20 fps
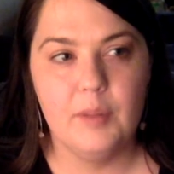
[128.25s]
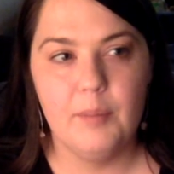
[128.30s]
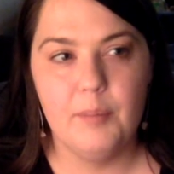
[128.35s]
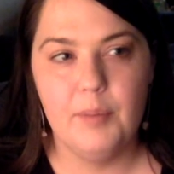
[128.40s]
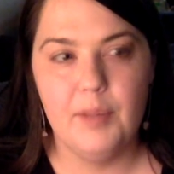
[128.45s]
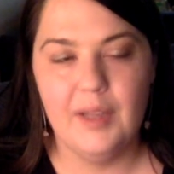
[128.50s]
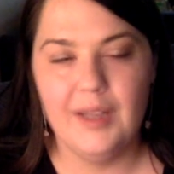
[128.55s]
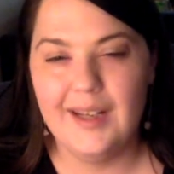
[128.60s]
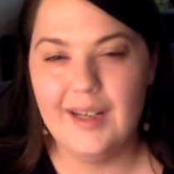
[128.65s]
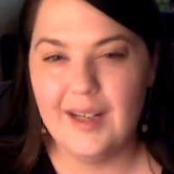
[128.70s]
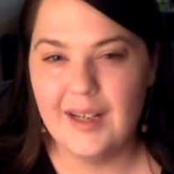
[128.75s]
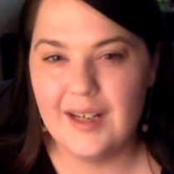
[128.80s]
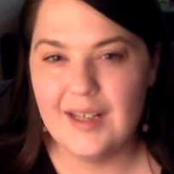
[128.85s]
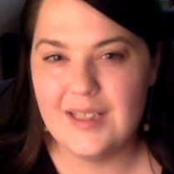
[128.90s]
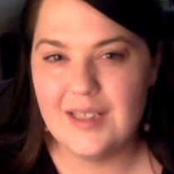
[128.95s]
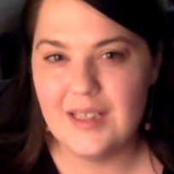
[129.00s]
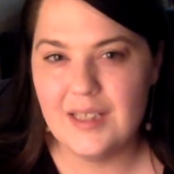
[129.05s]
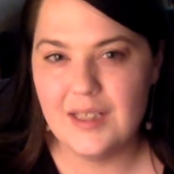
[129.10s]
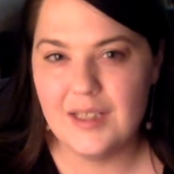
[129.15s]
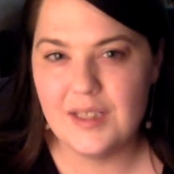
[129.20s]
planning
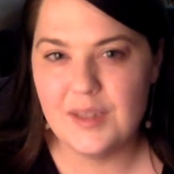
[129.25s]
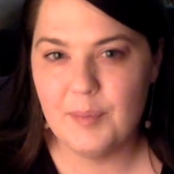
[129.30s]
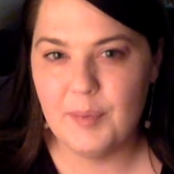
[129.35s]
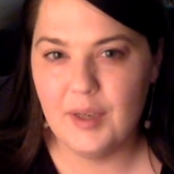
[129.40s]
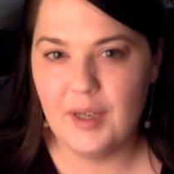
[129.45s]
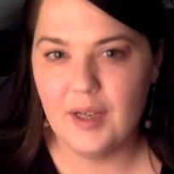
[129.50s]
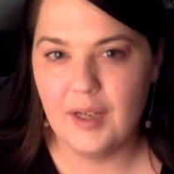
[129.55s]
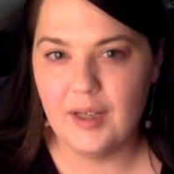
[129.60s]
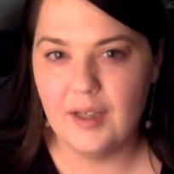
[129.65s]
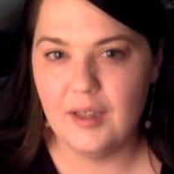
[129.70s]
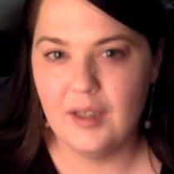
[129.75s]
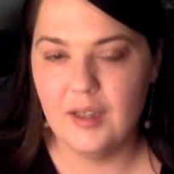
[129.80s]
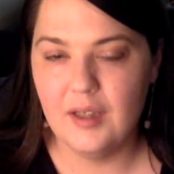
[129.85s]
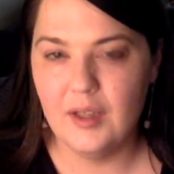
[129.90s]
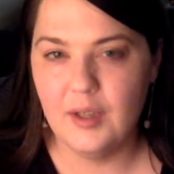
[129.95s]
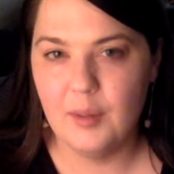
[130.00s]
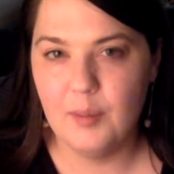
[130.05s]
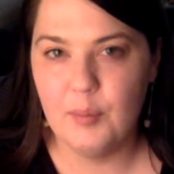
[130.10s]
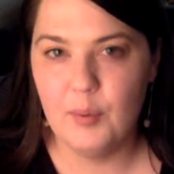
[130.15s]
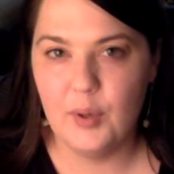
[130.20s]
ideas in my head and
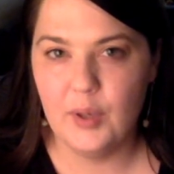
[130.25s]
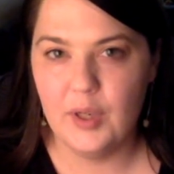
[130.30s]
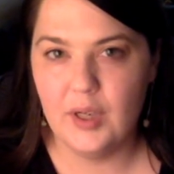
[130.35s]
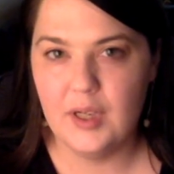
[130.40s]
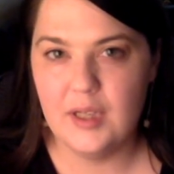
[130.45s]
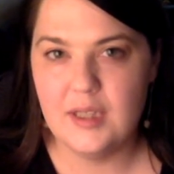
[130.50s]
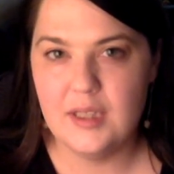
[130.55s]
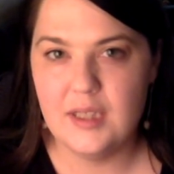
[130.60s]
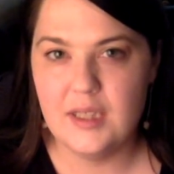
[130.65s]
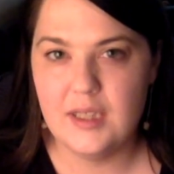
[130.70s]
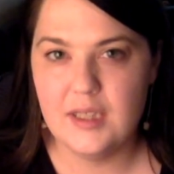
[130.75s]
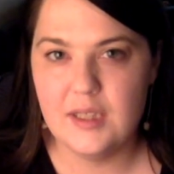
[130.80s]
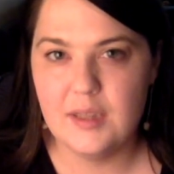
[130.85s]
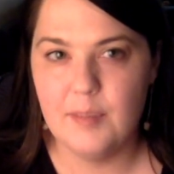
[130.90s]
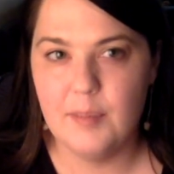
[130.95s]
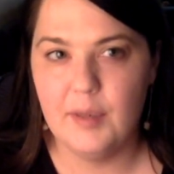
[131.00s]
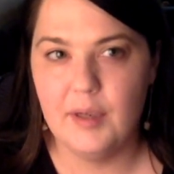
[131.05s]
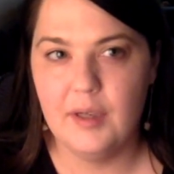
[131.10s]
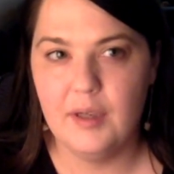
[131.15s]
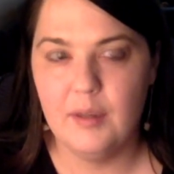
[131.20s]
like putting ideas in
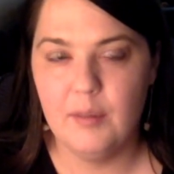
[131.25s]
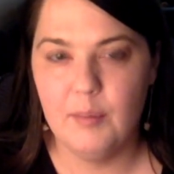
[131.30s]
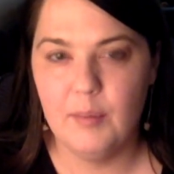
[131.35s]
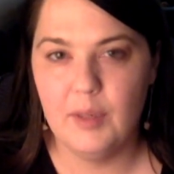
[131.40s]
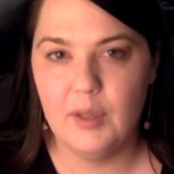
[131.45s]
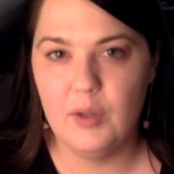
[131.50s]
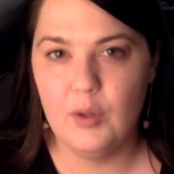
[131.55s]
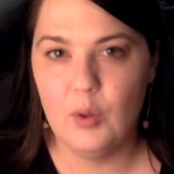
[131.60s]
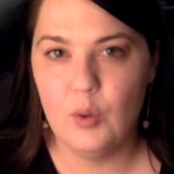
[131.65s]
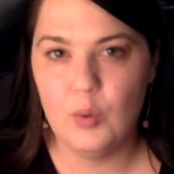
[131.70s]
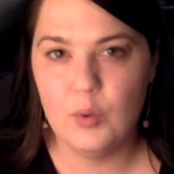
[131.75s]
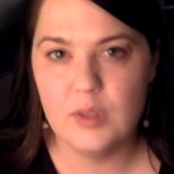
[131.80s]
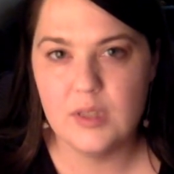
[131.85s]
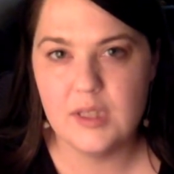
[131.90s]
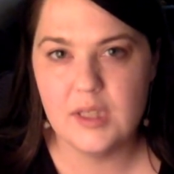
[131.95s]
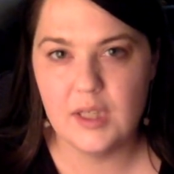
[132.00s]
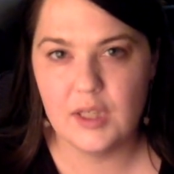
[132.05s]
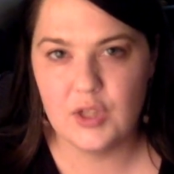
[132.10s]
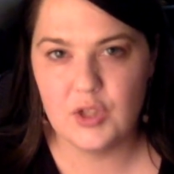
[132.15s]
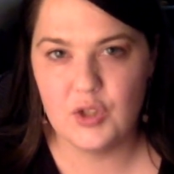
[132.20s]
my notes
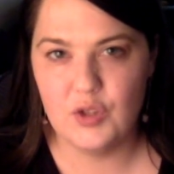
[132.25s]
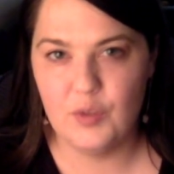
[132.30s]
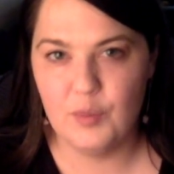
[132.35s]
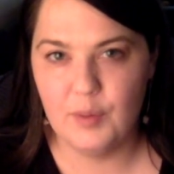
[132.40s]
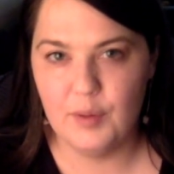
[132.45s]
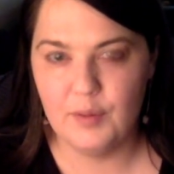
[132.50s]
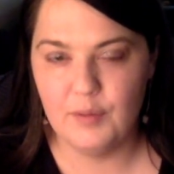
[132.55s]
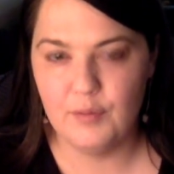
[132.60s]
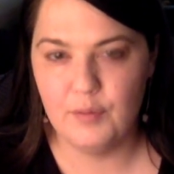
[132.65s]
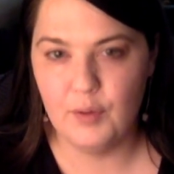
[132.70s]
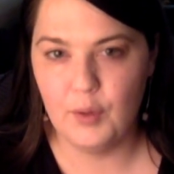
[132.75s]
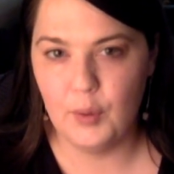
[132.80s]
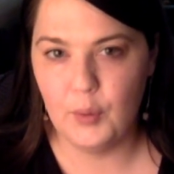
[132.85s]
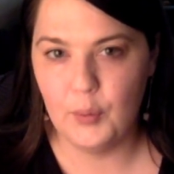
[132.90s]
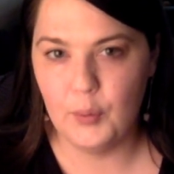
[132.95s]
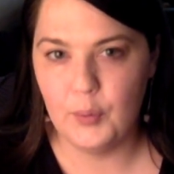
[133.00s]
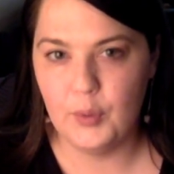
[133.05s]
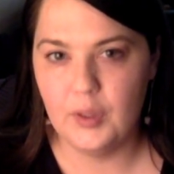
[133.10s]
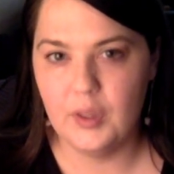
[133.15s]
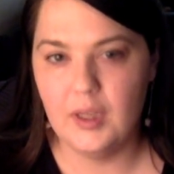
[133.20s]
section of my
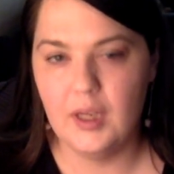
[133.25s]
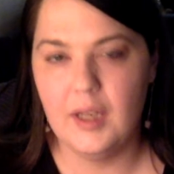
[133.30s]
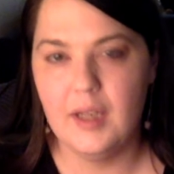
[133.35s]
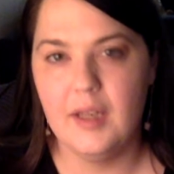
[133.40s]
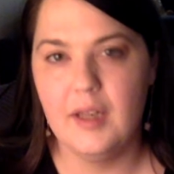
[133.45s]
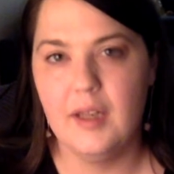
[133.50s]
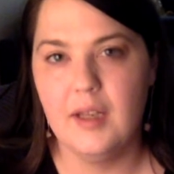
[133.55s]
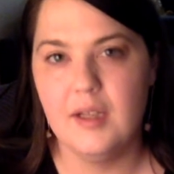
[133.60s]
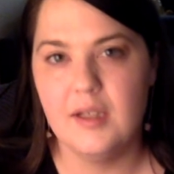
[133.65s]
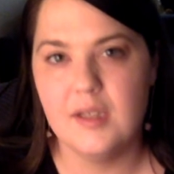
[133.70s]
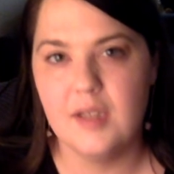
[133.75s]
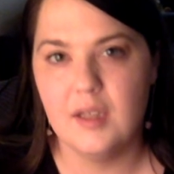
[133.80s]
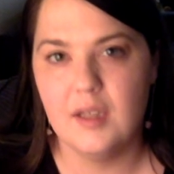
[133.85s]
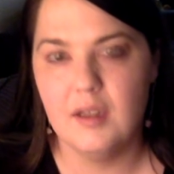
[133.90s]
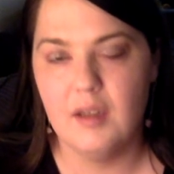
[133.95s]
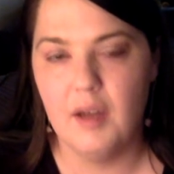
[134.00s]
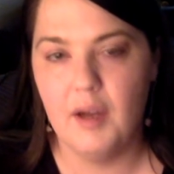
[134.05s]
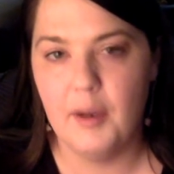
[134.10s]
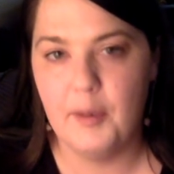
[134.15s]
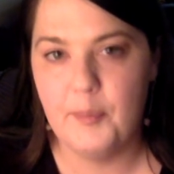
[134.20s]
phone and things like
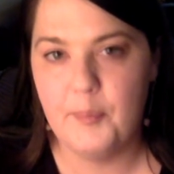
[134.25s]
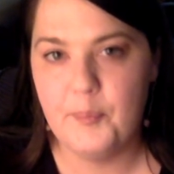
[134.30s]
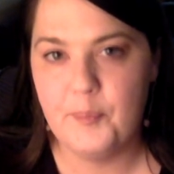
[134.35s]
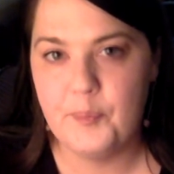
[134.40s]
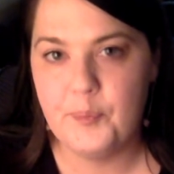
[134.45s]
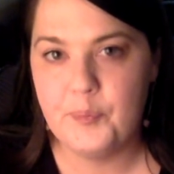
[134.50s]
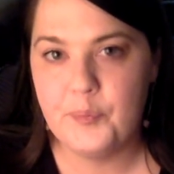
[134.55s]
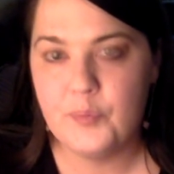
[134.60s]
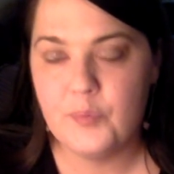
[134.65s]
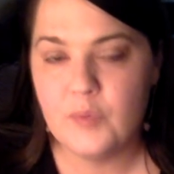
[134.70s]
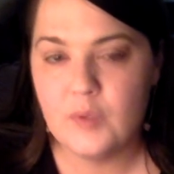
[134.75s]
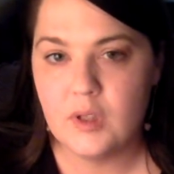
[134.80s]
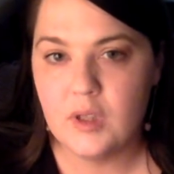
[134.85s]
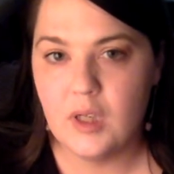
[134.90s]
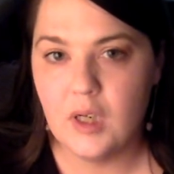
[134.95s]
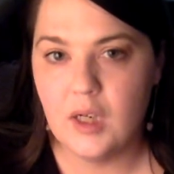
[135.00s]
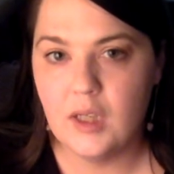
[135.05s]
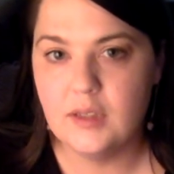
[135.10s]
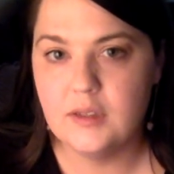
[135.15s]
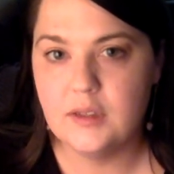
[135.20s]
that.
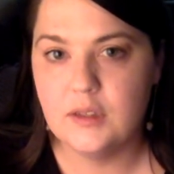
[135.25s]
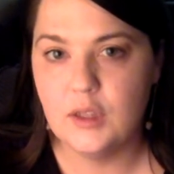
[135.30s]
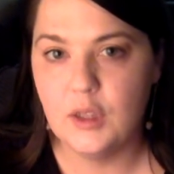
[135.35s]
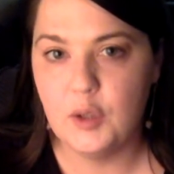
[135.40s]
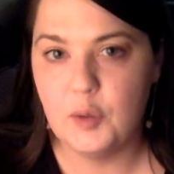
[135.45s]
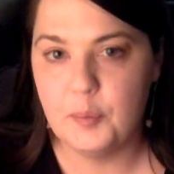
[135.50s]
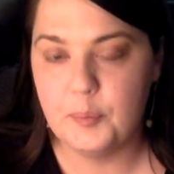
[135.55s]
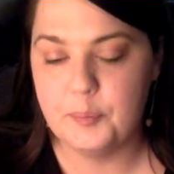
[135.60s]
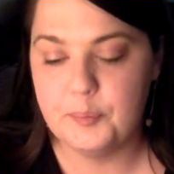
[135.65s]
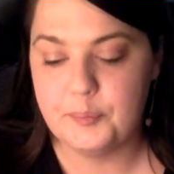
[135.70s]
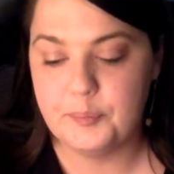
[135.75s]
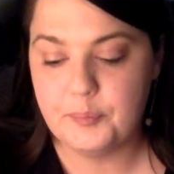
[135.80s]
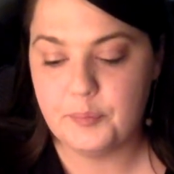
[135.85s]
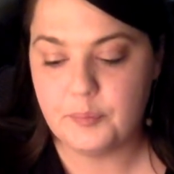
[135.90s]
And a